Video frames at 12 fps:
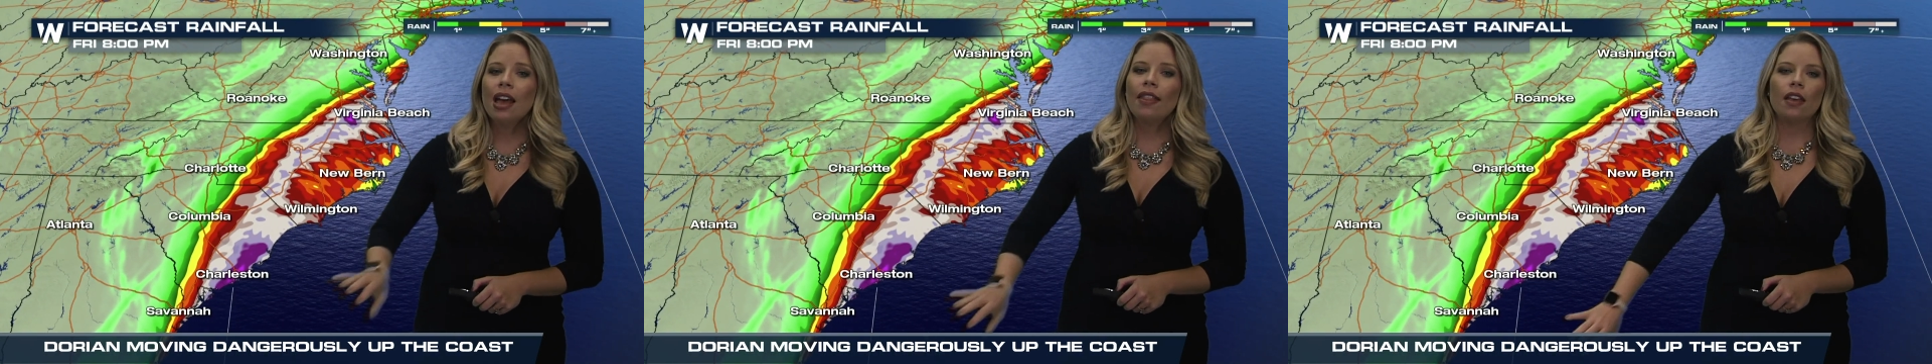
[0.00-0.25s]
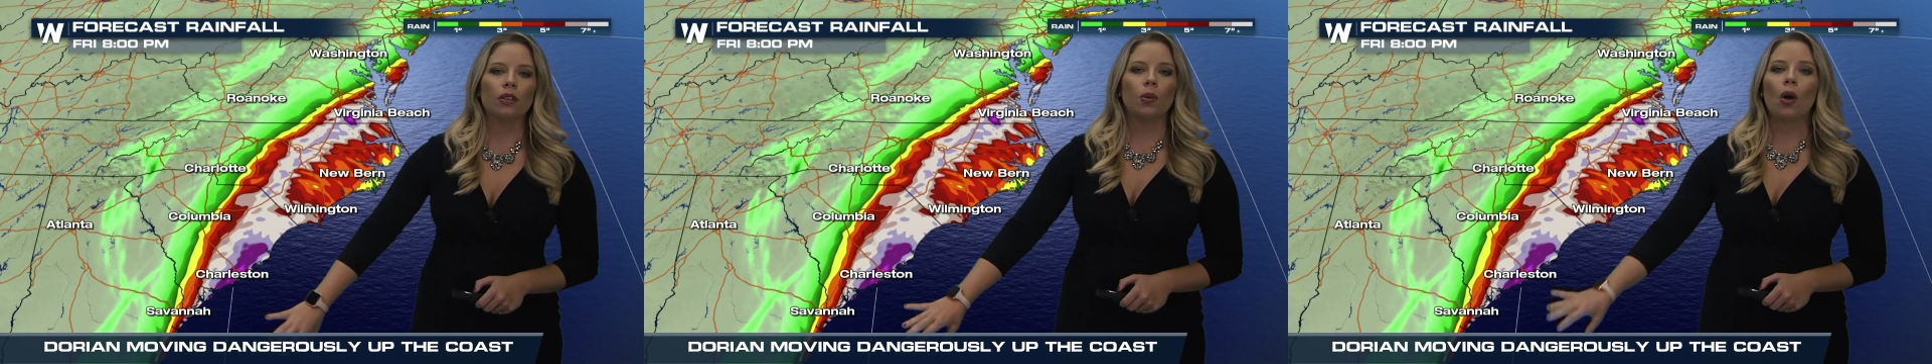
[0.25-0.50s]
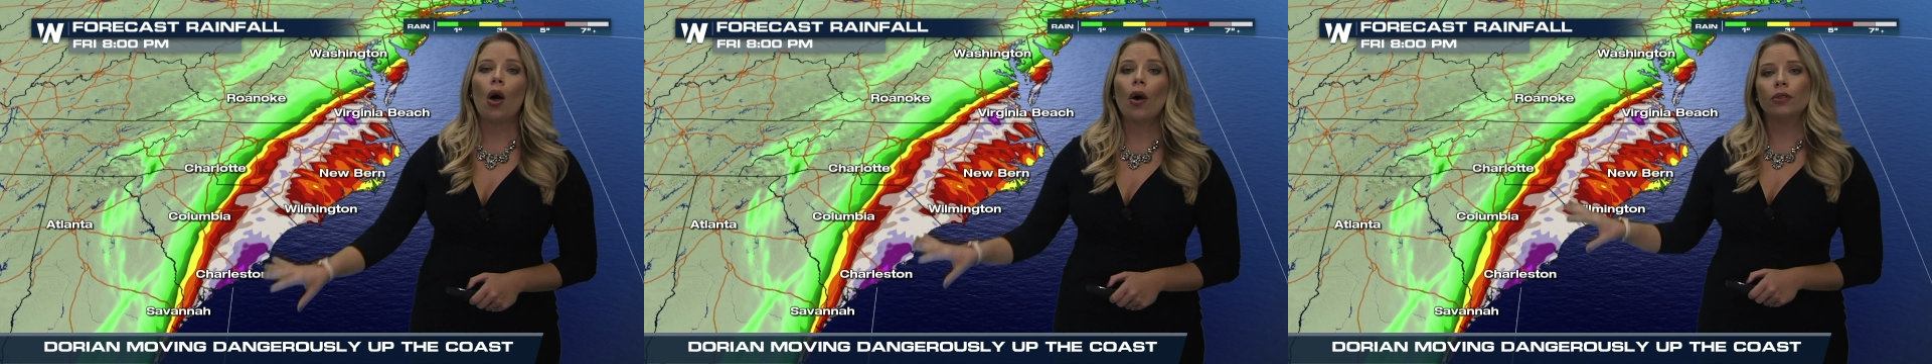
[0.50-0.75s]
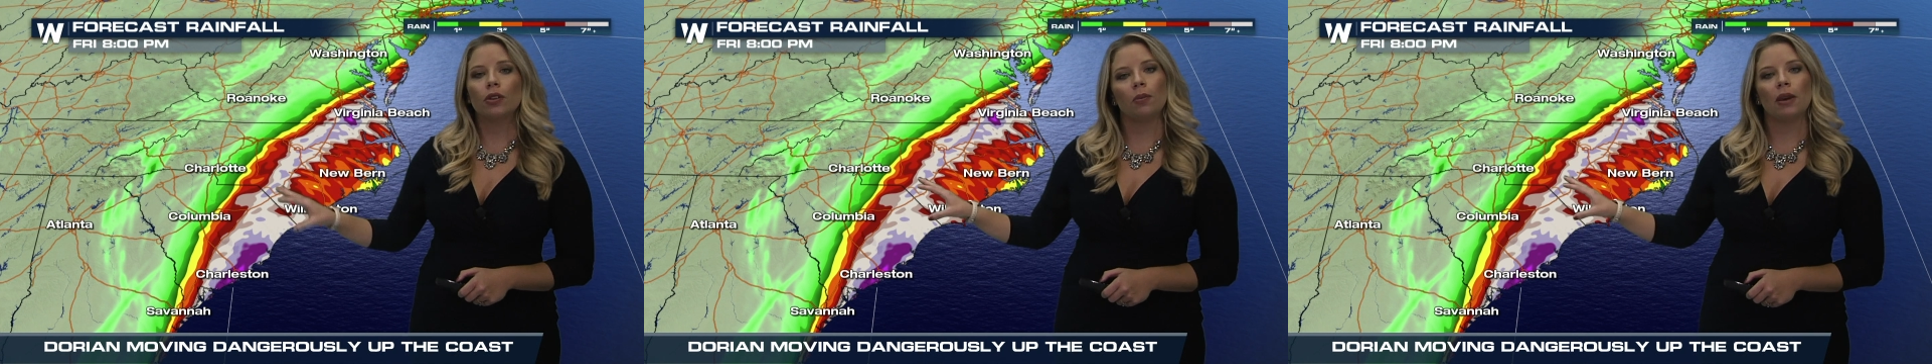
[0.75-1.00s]
This will
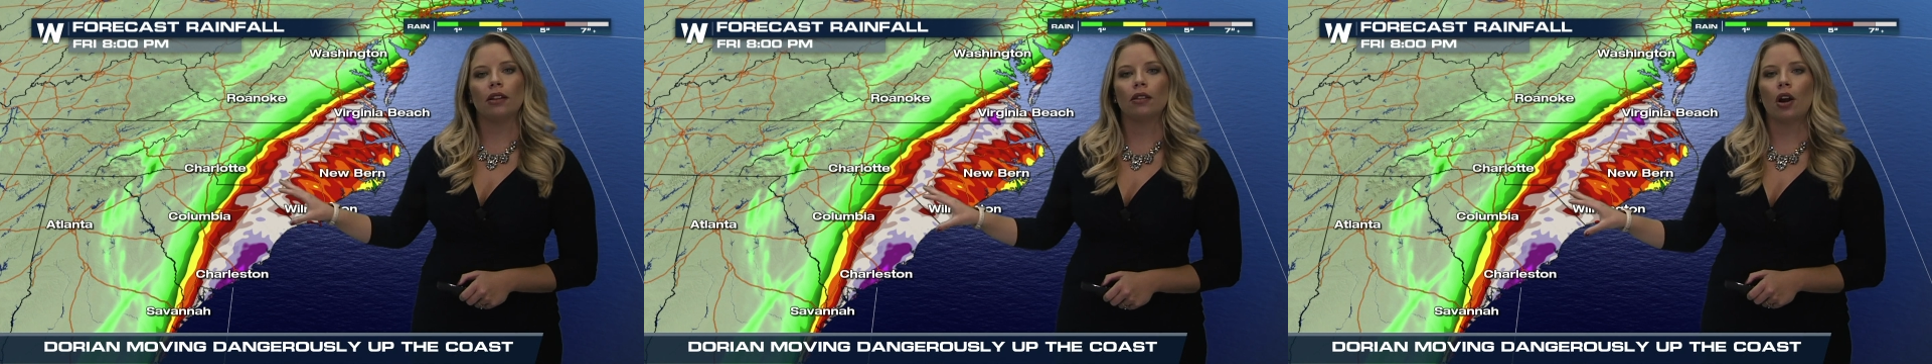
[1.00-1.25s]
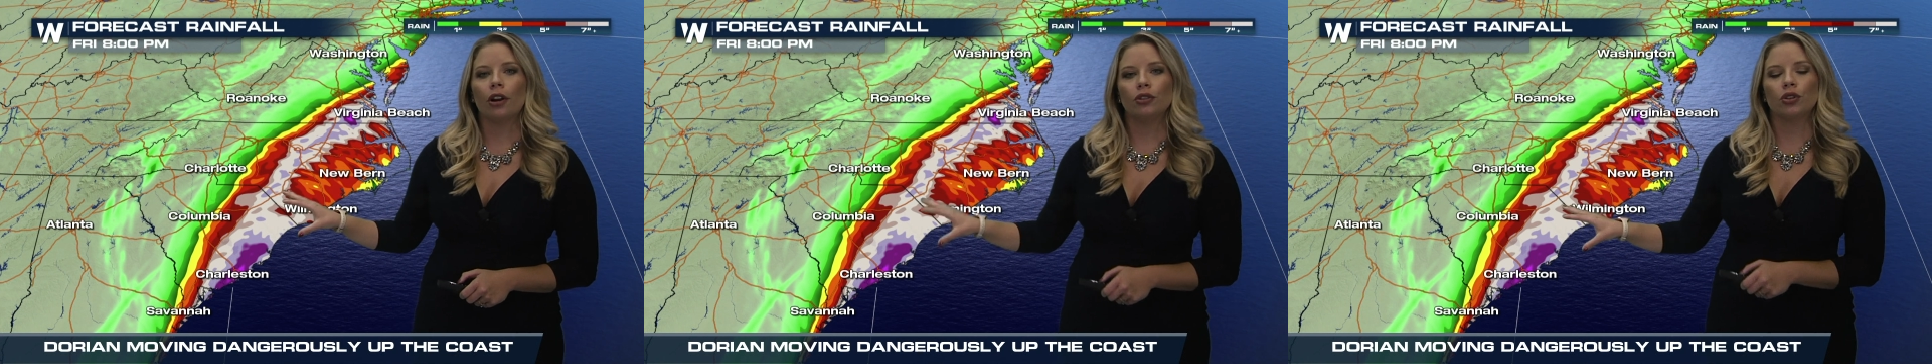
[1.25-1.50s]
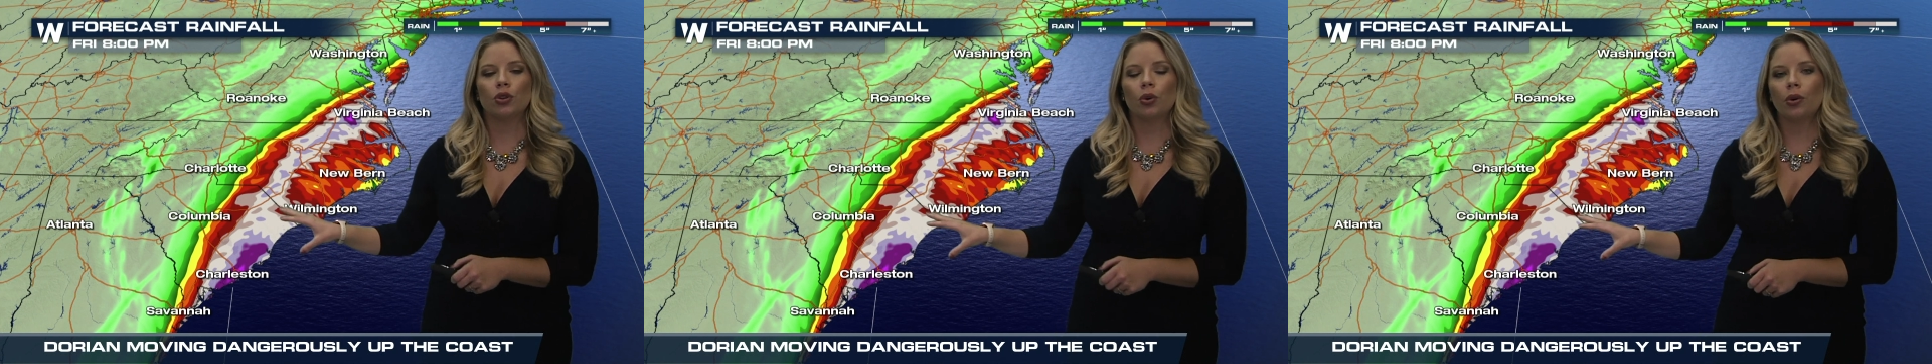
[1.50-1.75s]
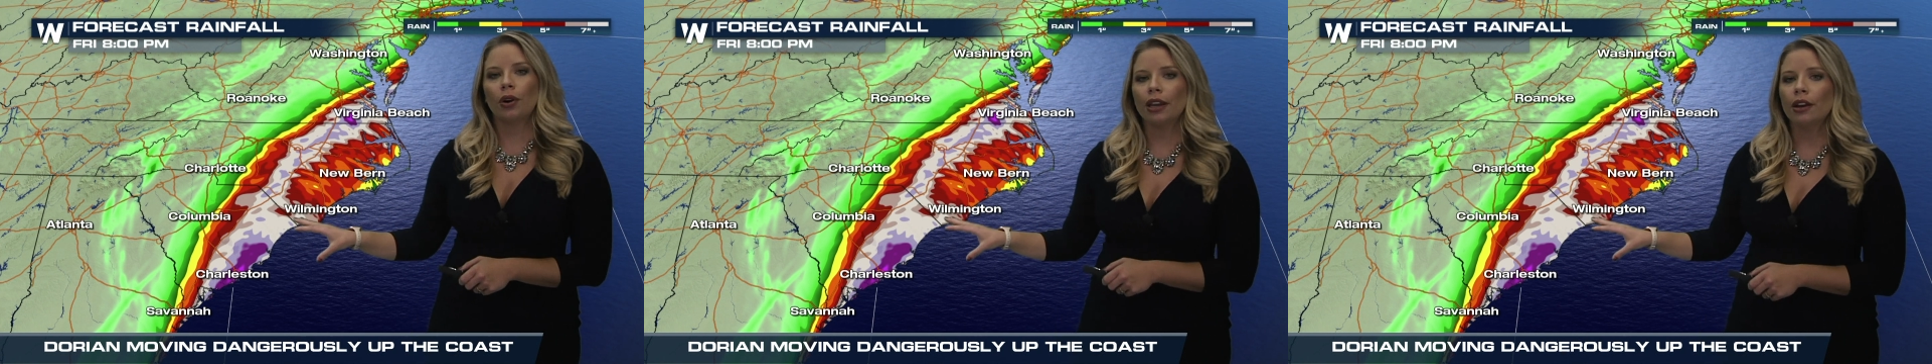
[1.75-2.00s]
also be a large
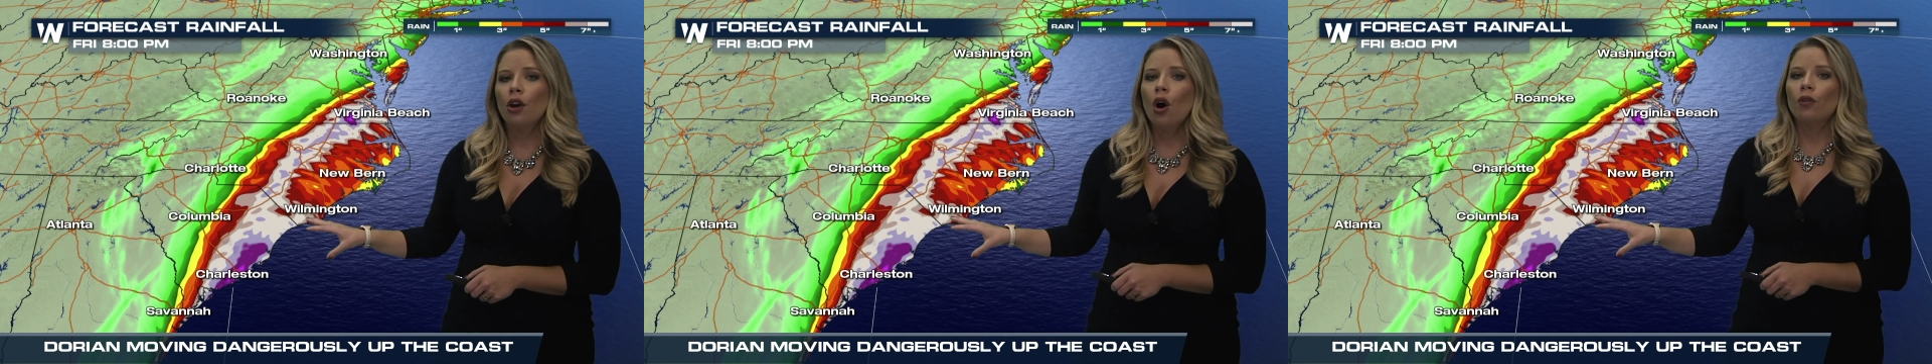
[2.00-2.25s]
story